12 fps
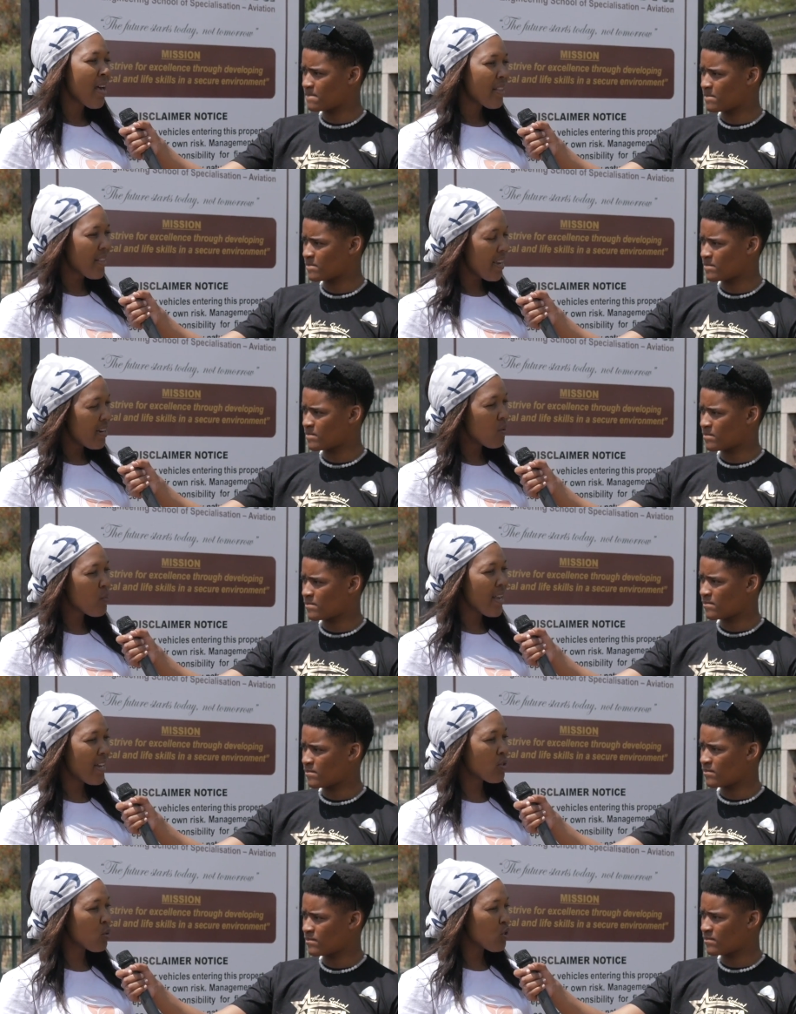Speaker 1: Then we
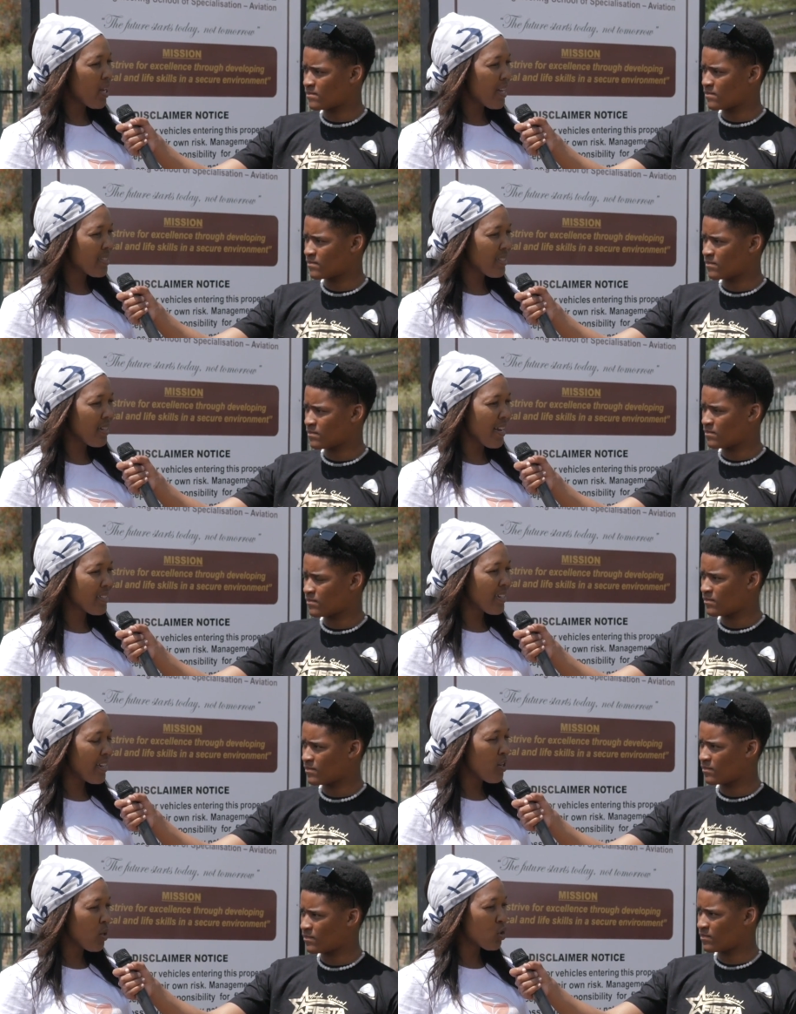had to uh, select
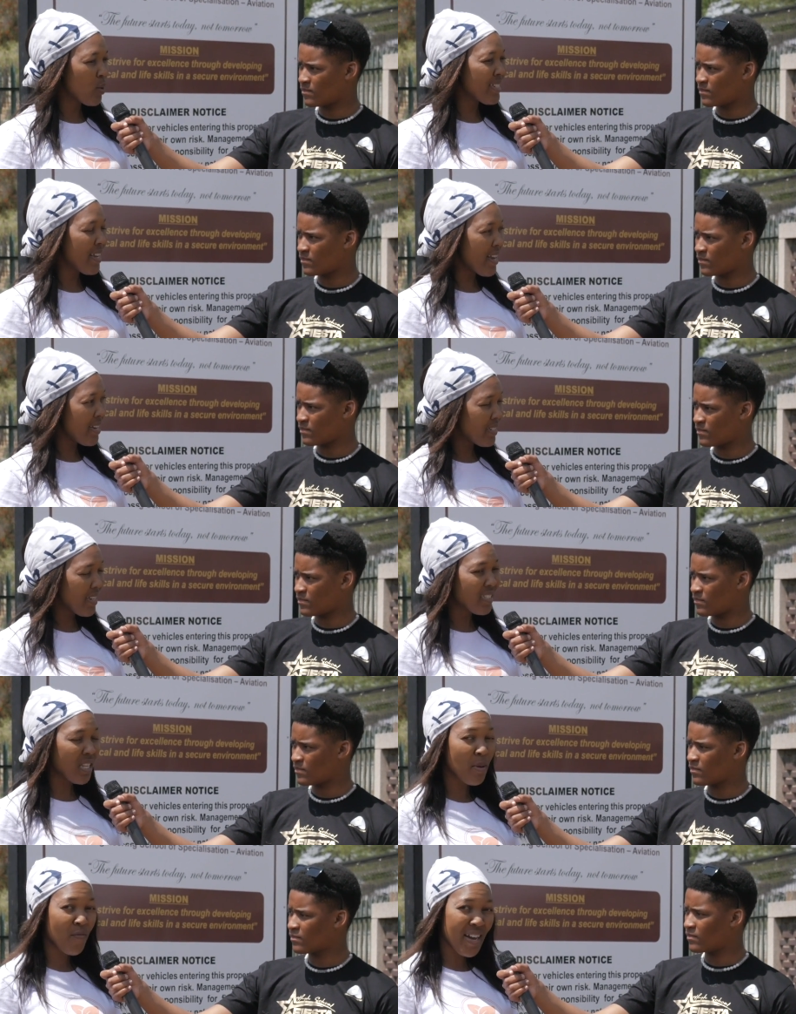you know, 28
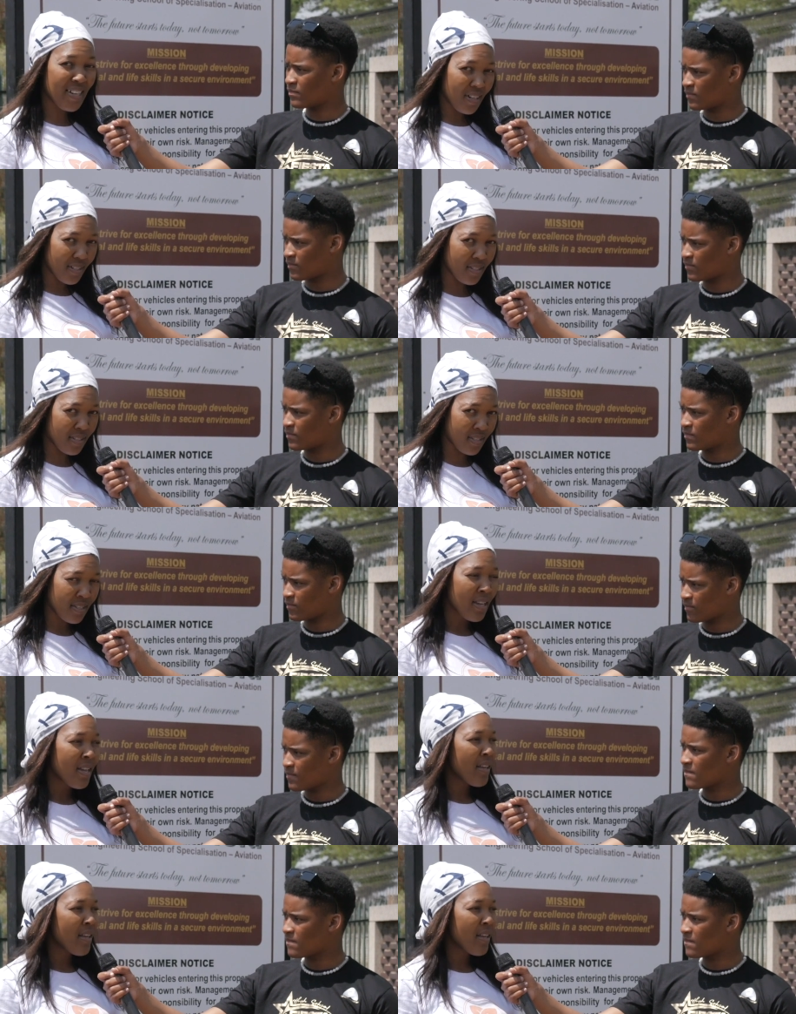semi-finalists.